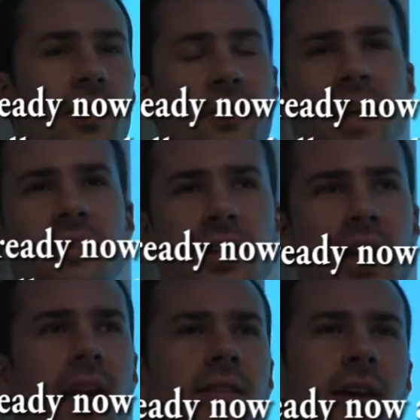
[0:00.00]
if that's the
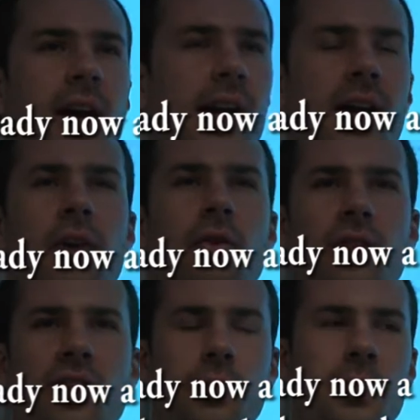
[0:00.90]
case, I can't go
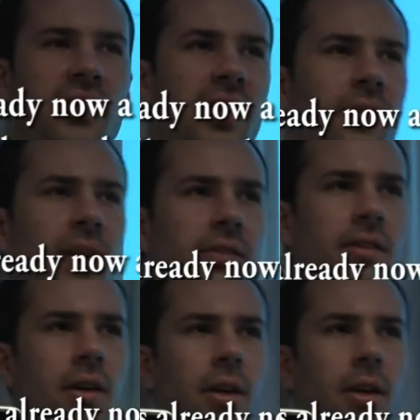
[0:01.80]
into the specifics,